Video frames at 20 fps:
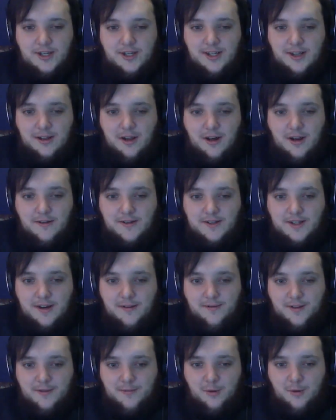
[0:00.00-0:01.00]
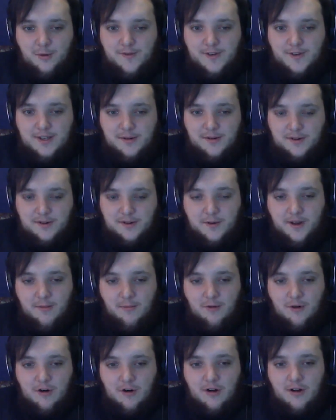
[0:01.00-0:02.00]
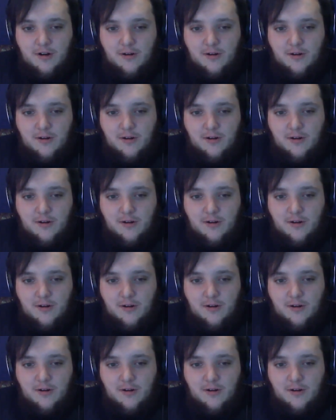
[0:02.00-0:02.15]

does a lot of stuff that movies don't do anymore.